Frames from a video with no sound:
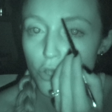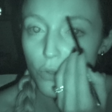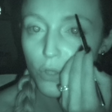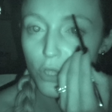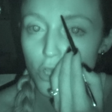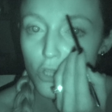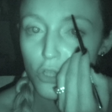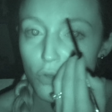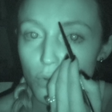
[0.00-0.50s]
you
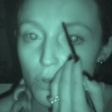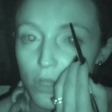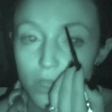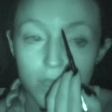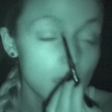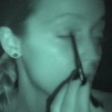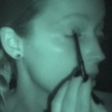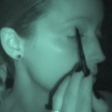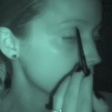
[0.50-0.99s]
can do this.
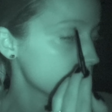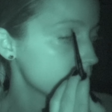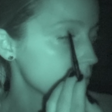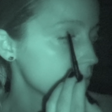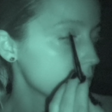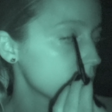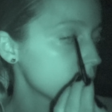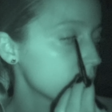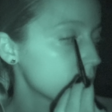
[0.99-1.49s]
Um,
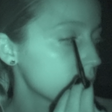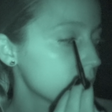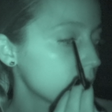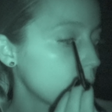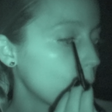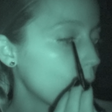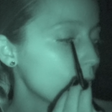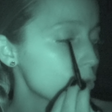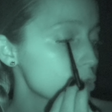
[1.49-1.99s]

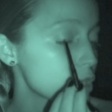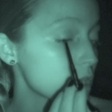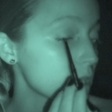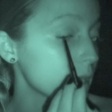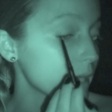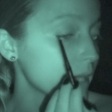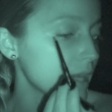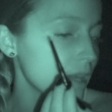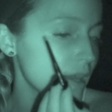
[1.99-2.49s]
whoever's
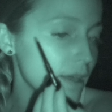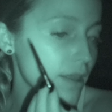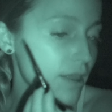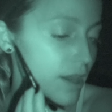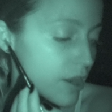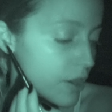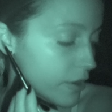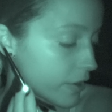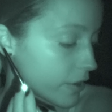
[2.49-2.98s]
licking
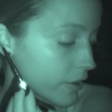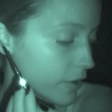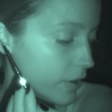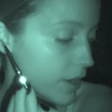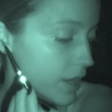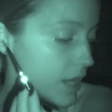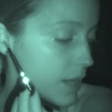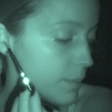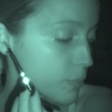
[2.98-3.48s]
their